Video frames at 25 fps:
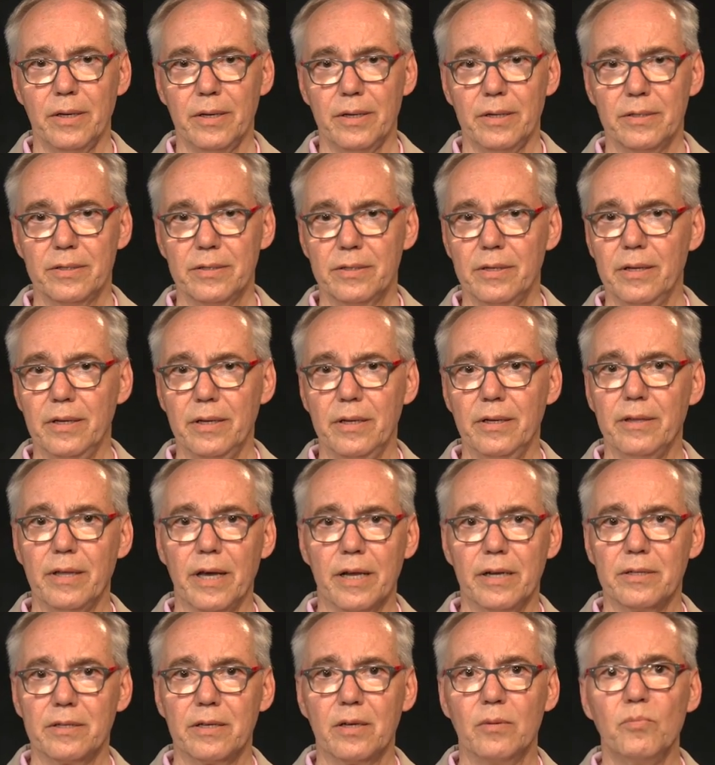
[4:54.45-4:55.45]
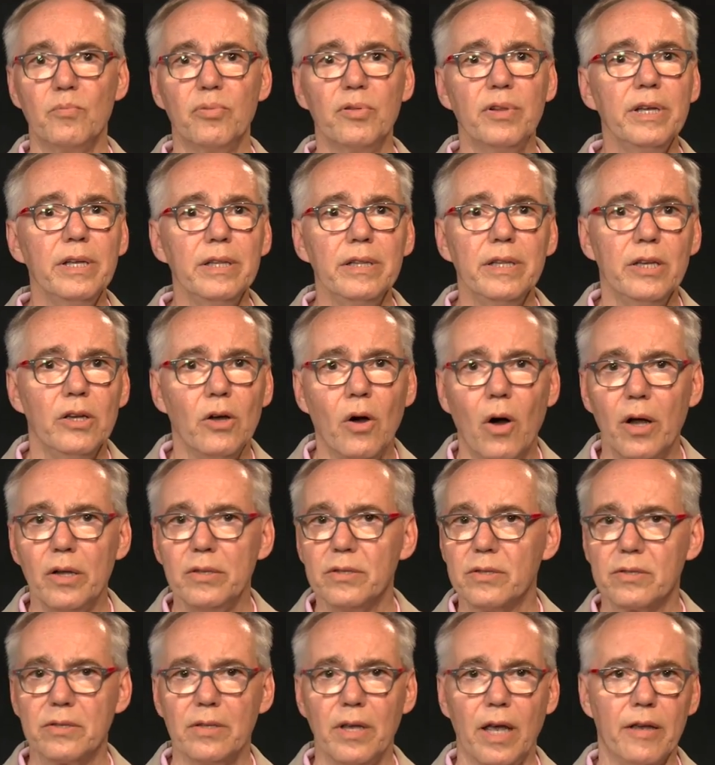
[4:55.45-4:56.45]
city that is completely
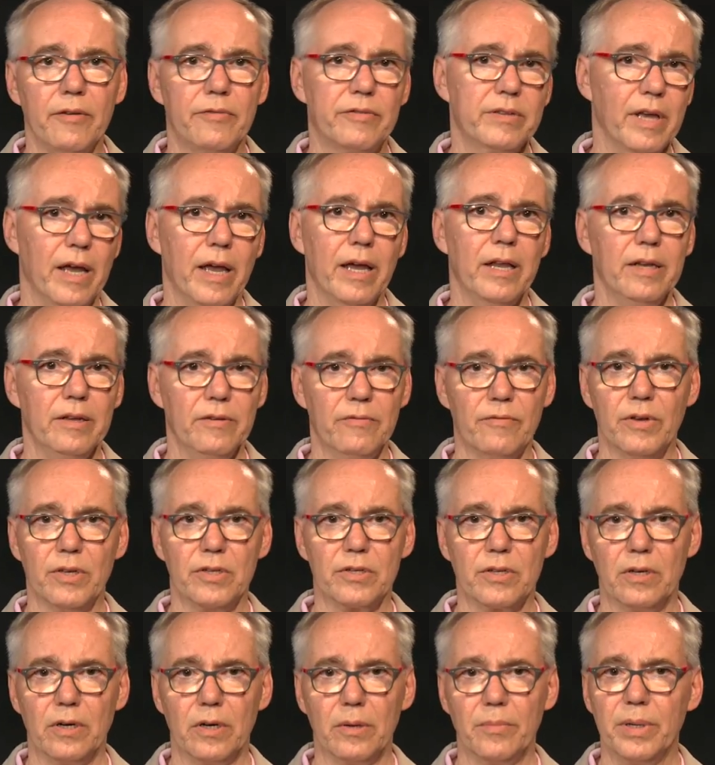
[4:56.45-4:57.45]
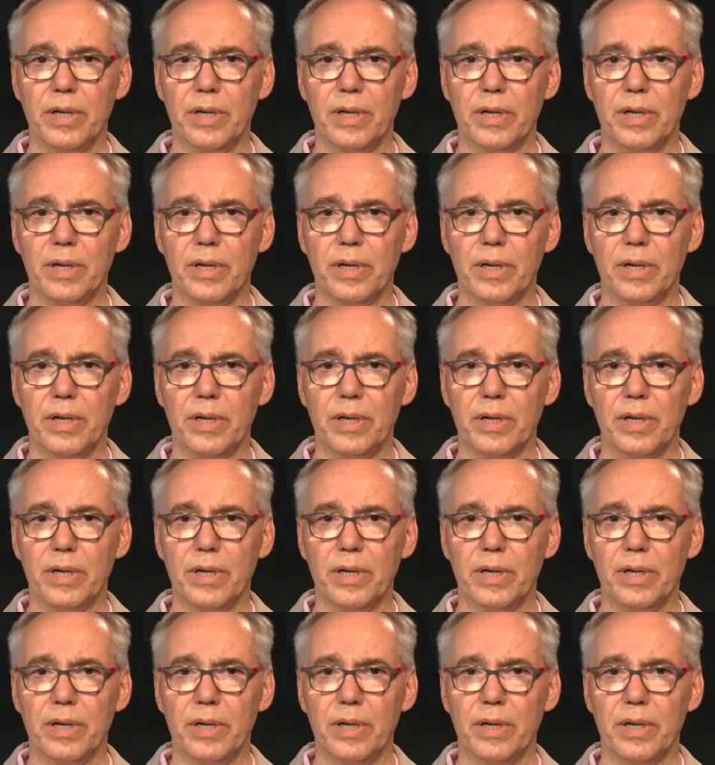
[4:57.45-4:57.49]
unsafe to any visitor,